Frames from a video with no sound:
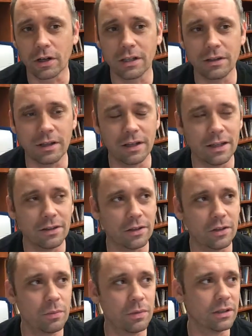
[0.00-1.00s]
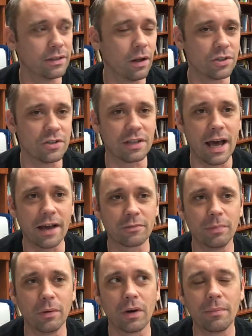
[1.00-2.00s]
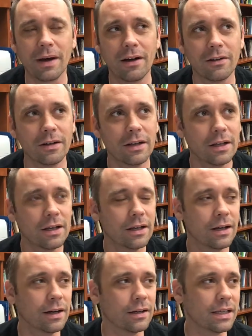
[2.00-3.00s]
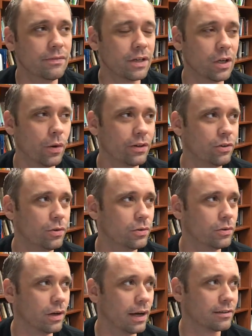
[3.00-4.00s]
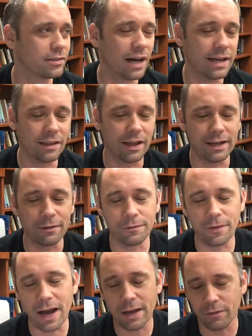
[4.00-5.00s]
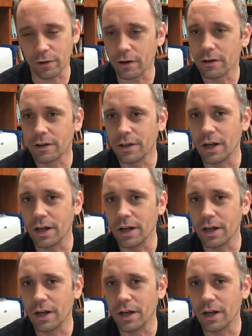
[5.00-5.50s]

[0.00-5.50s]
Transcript: and the human intelligence task, but what about even going to a site like Fiverr,